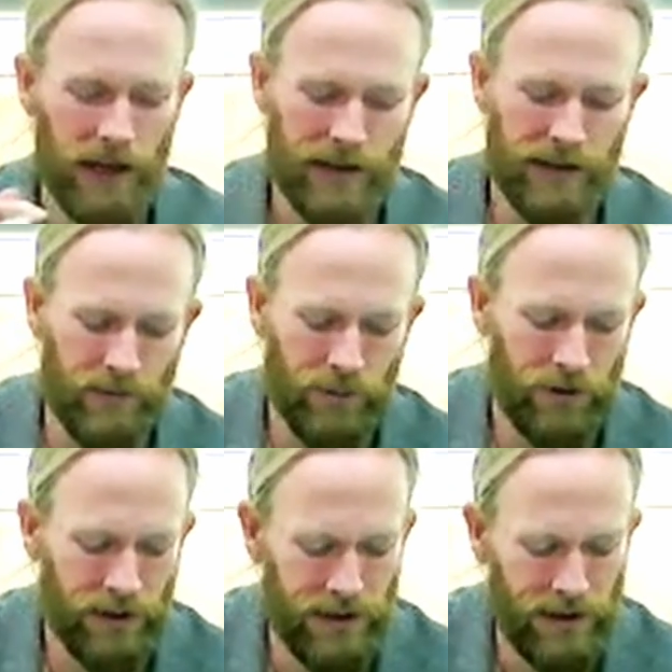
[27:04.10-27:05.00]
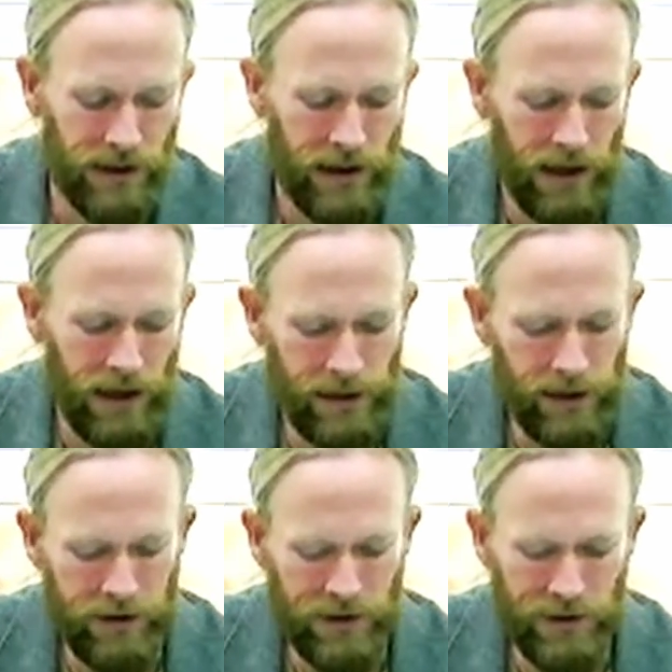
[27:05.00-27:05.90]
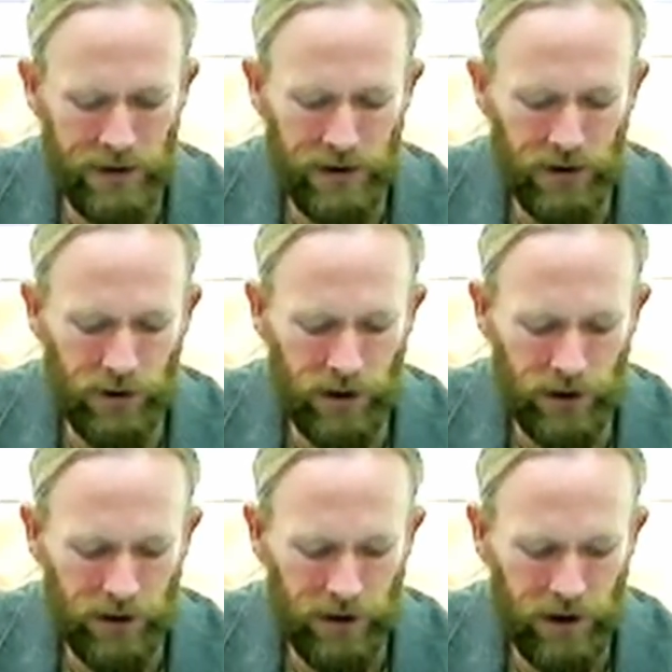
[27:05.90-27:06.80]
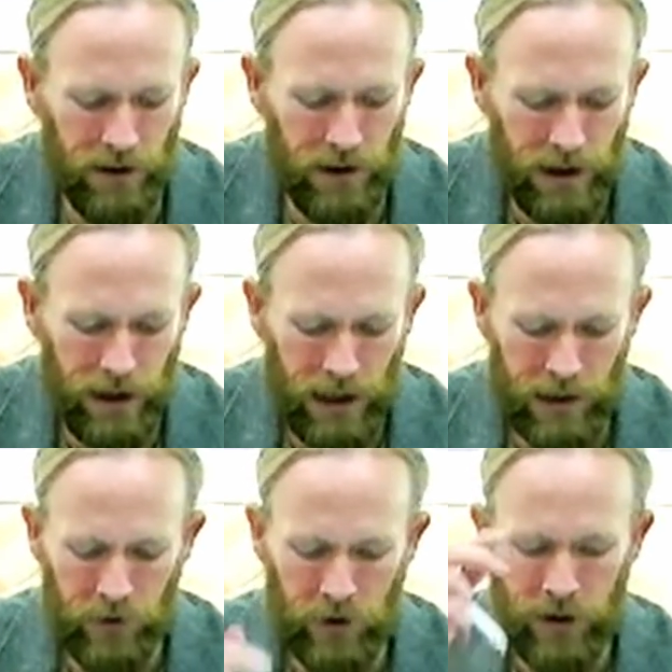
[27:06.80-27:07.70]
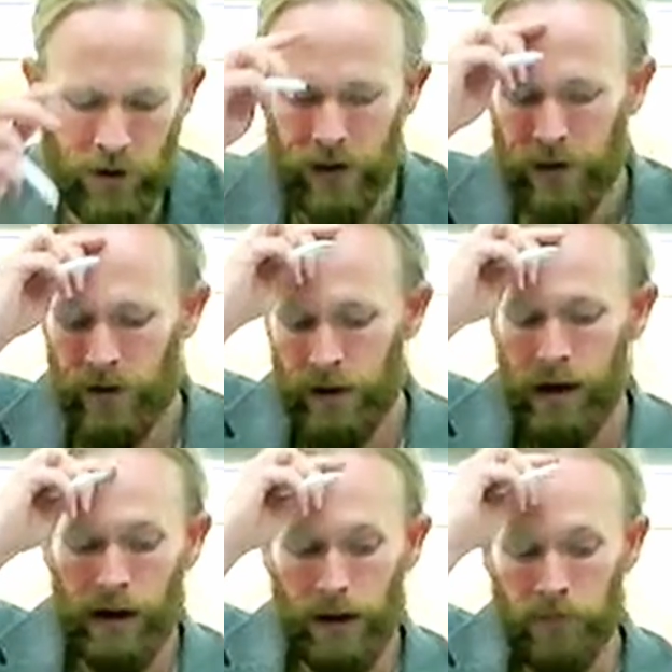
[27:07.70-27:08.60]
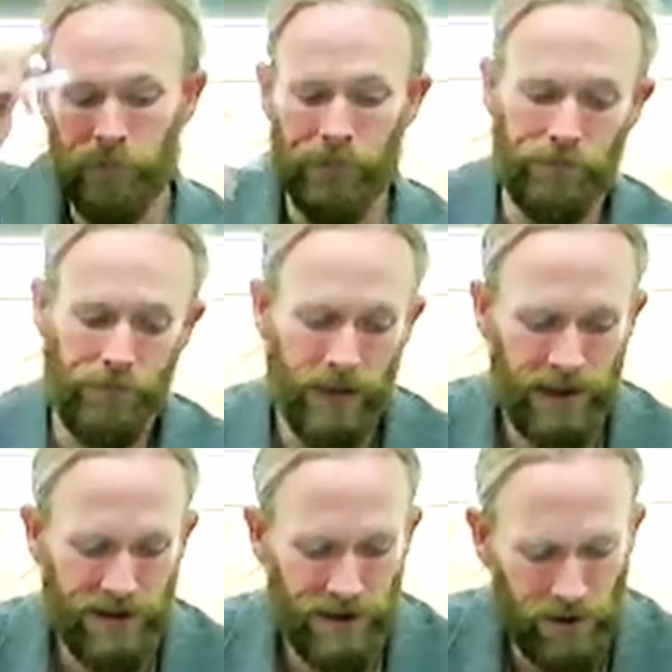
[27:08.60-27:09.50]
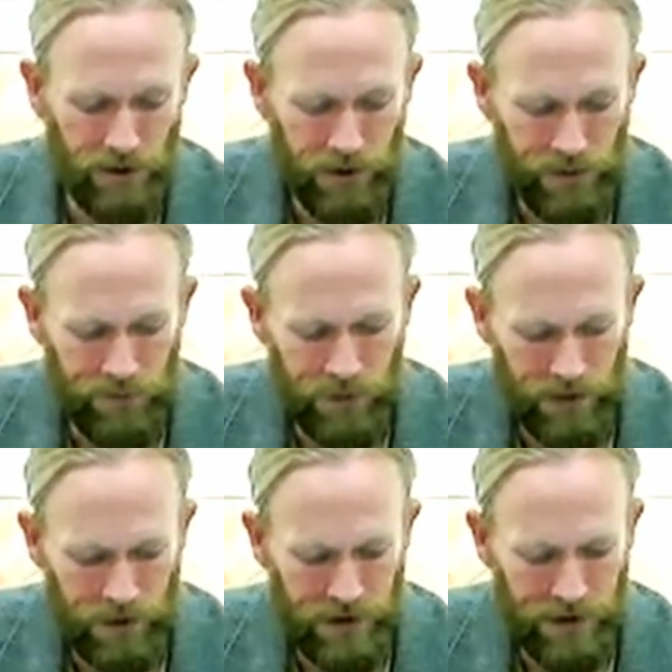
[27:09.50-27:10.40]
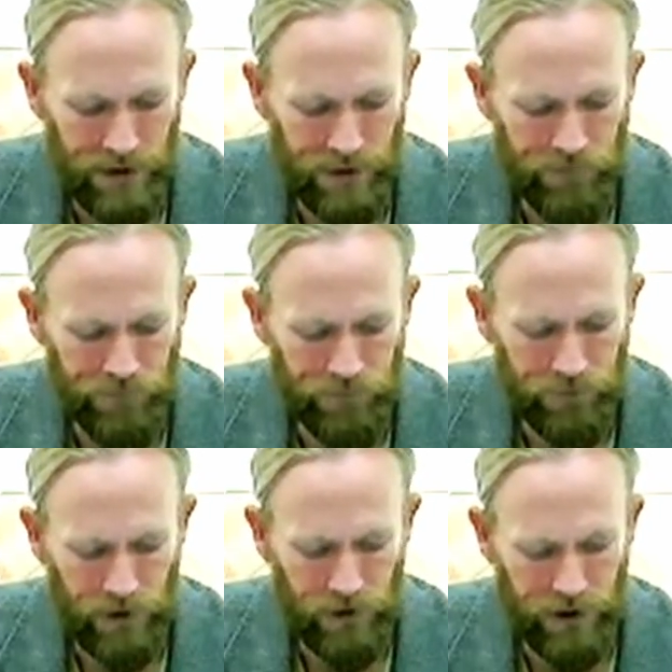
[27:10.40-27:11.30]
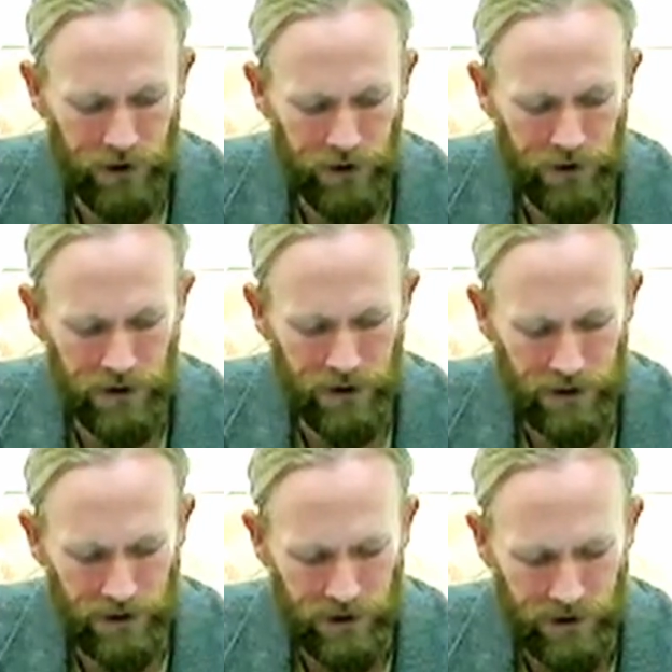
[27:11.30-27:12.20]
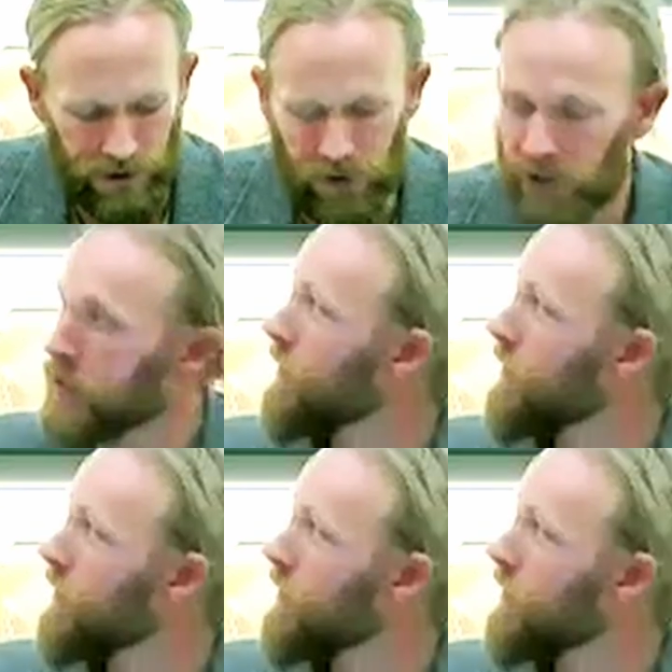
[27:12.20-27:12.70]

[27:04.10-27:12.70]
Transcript: at some point, and it is no longer there anymore. Maybe so. Look at those things, though. They're